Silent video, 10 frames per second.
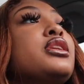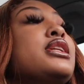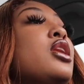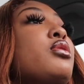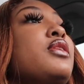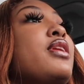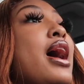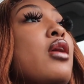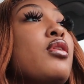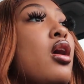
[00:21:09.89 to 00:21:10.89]
because I don't even
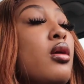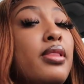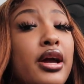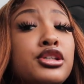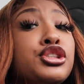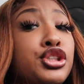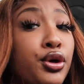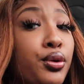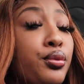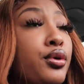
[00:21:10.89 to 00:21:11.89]
have an all black
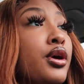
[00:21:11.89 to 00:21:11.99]
shoe.